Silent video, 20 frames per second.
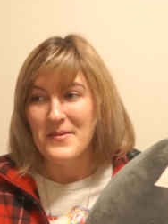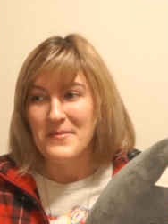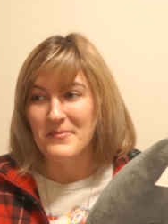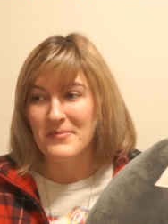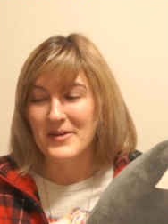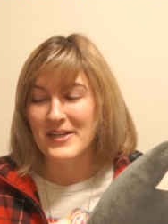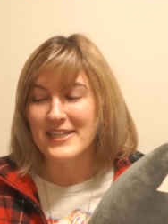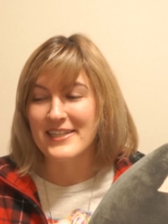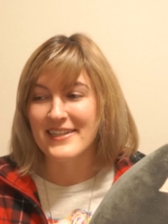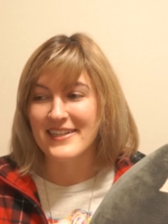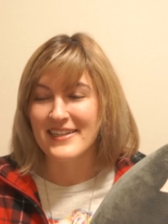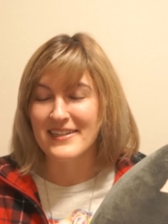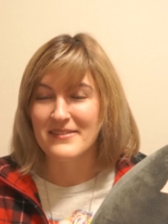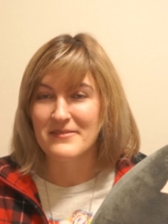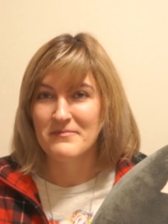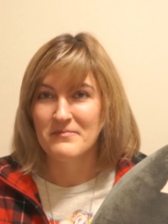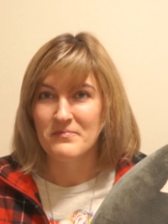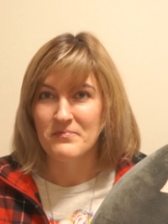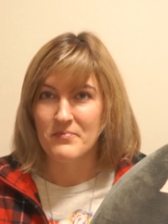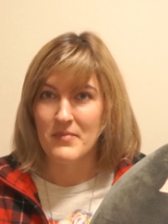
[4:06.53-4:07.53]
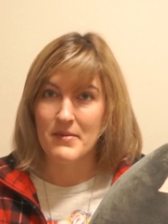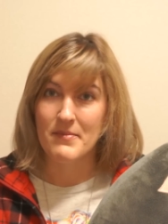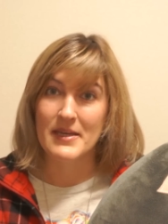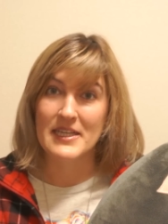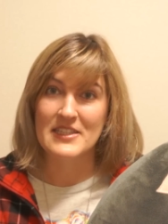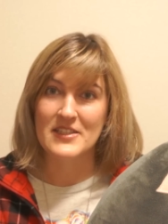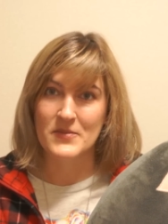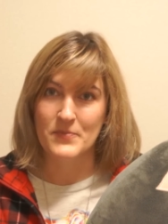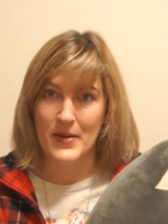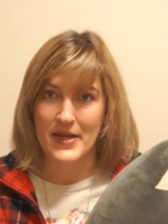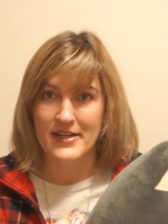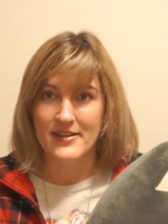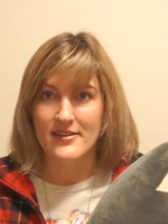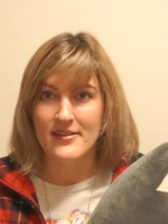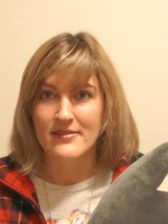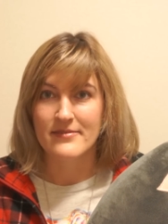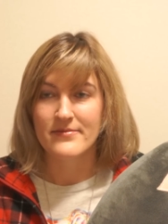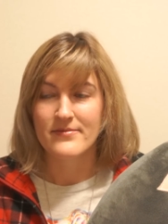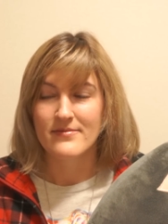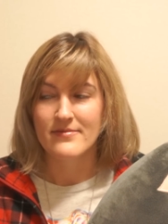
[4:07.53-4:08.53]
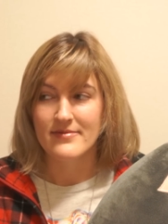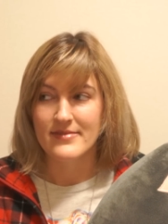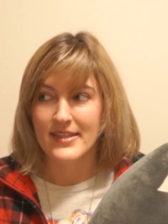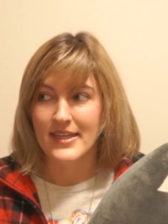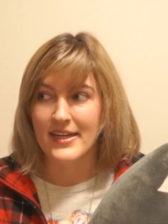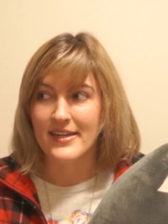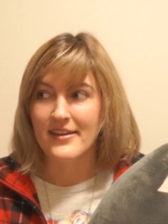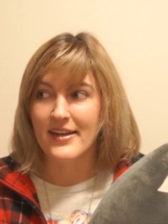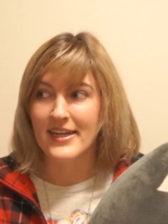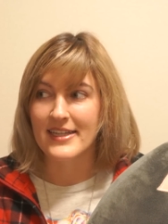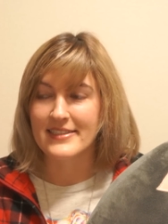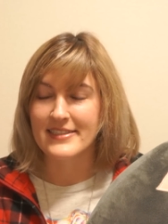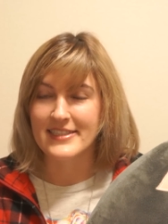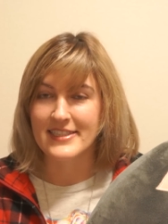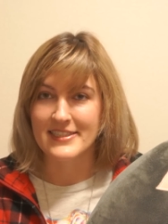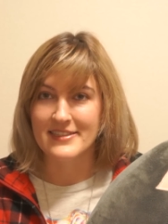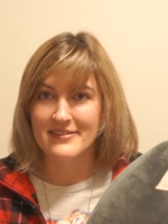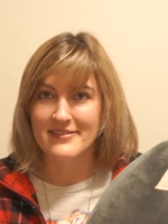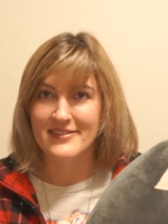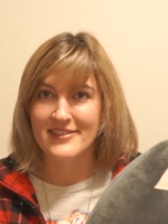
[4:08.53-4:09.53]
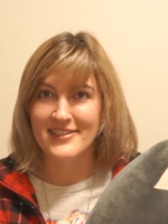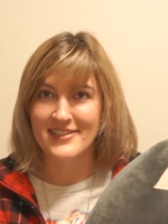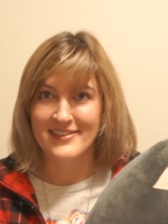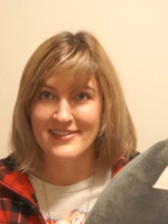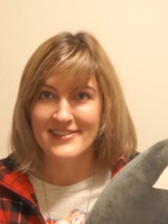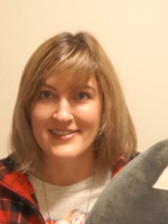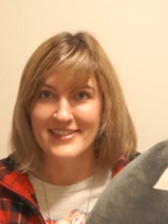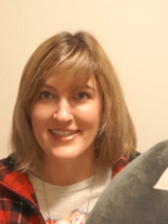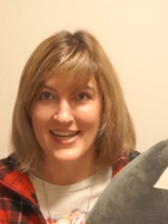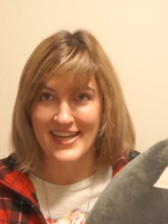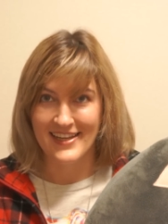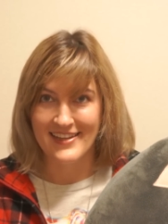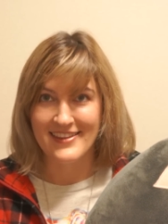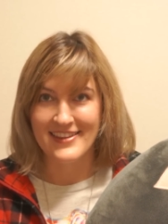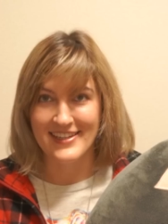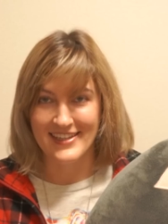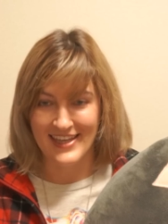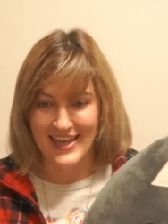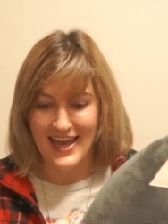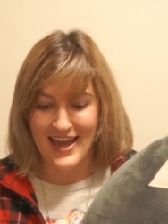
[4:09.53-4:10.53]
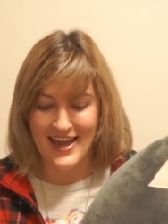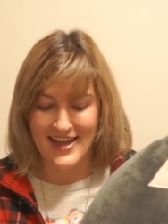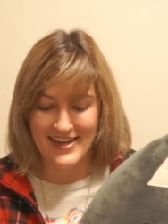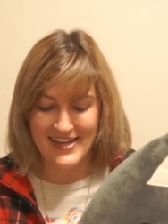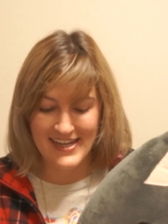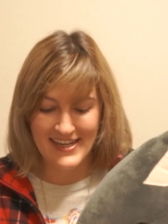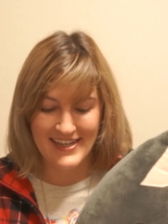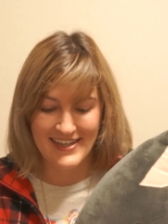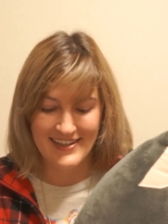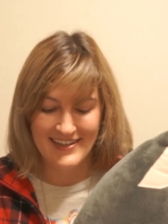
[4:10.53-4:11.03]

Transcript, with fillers: but maybe it's better that I didn't take the cat.